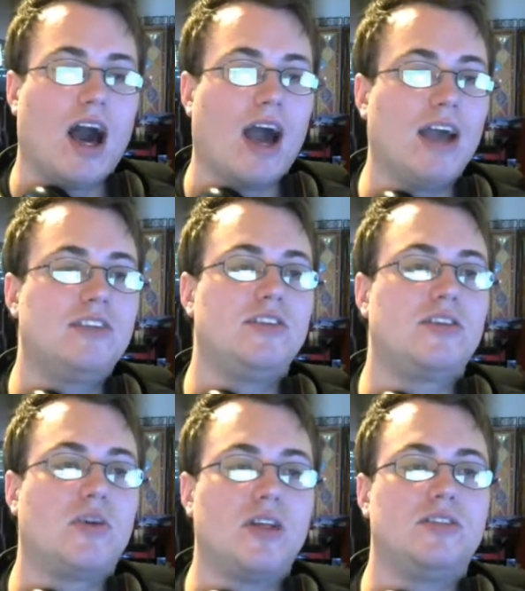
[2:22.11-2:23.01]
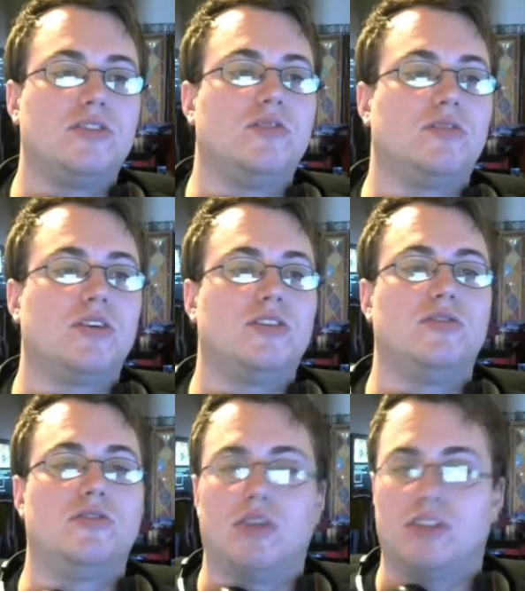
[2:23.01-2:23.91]
Aitu Koitsu
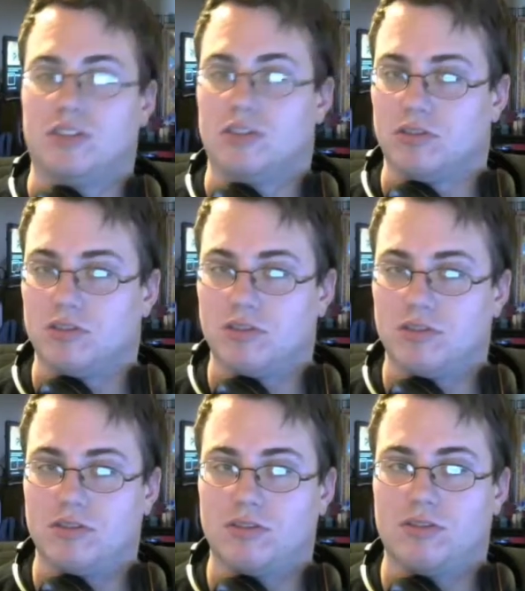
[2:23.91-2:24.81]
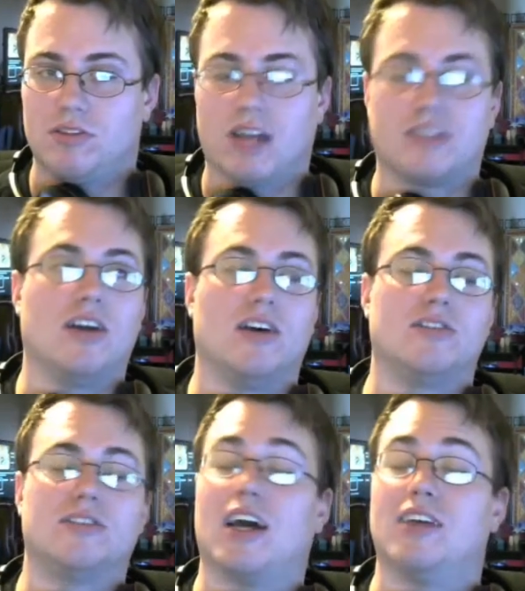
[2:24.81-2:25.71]
Soitsu Doitsu. Actually, no, it was
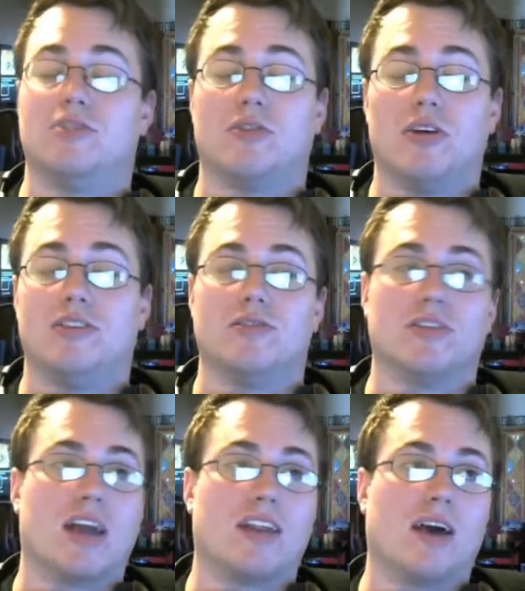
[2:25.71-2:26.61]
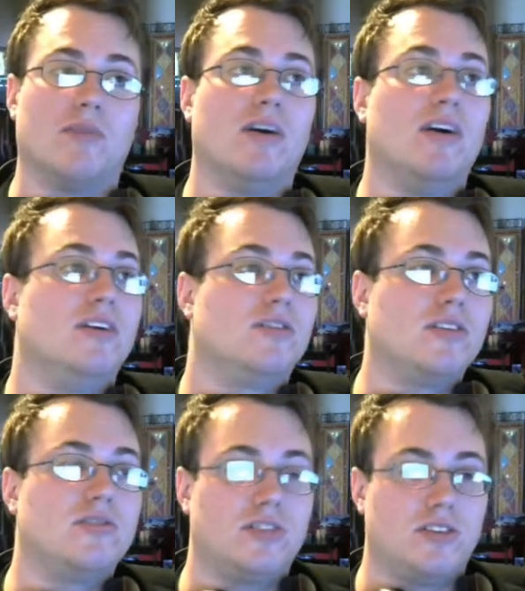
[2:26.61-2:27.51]
just Aitu Koitsu at that time.
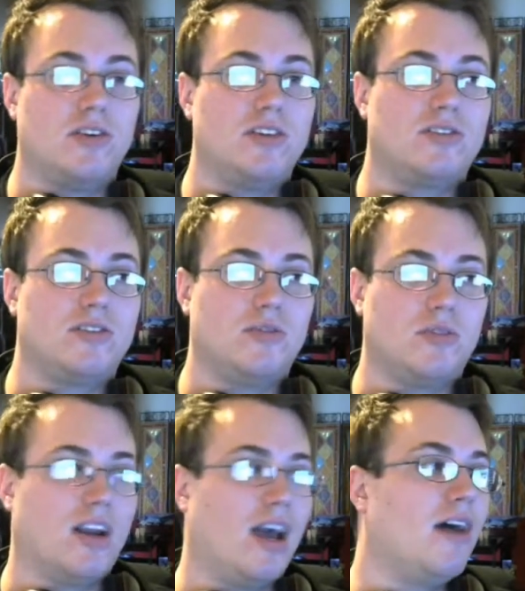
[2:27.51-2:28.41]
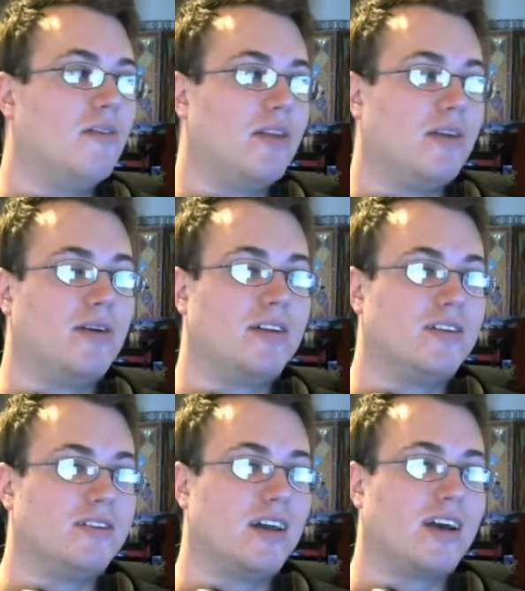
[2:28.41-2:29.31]
Soitsu and Doitsu weren't out when he built
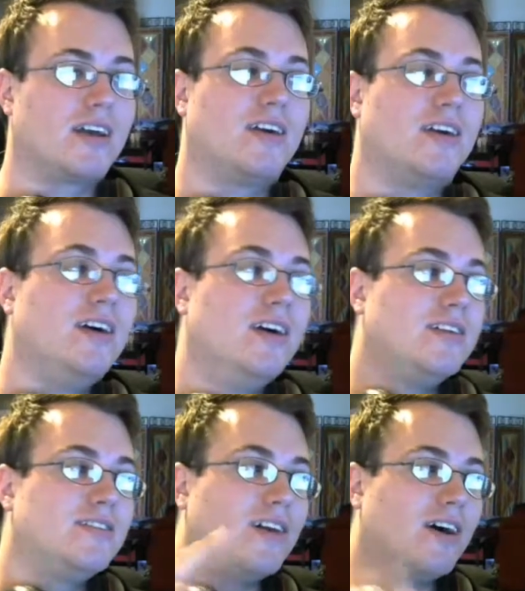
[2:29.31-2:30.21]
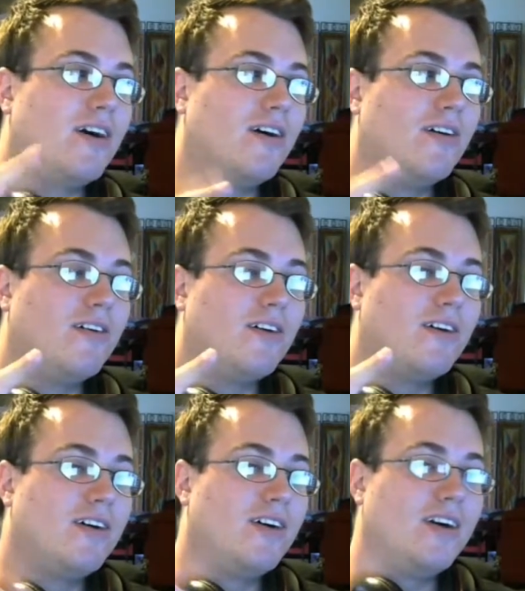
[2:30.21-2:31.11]
his deck. So,
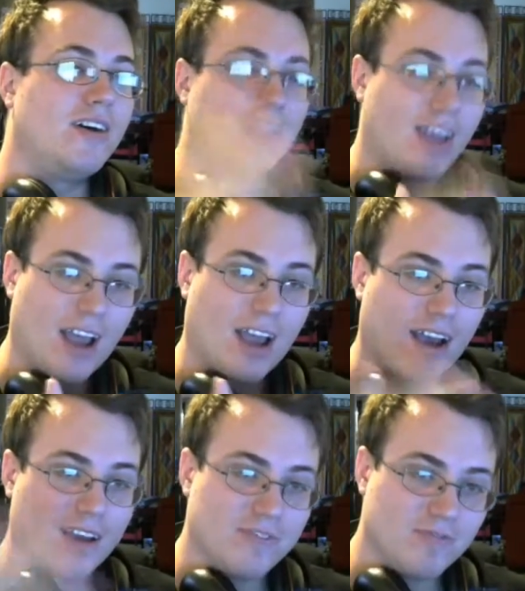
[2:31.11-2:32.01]
yeah.